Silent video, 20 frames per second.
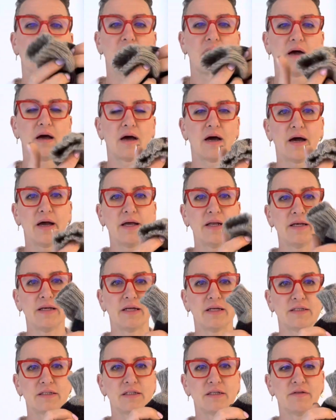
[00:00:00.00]
I
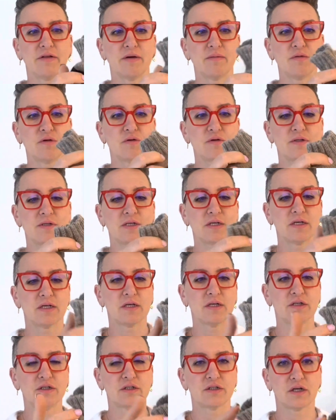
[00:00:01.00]
knitted them using
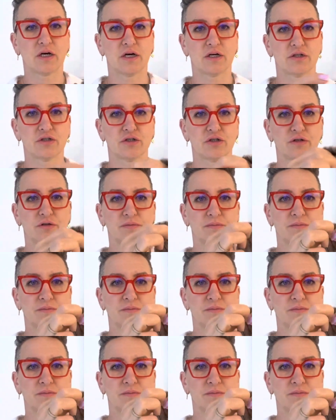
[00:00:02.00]
intasha,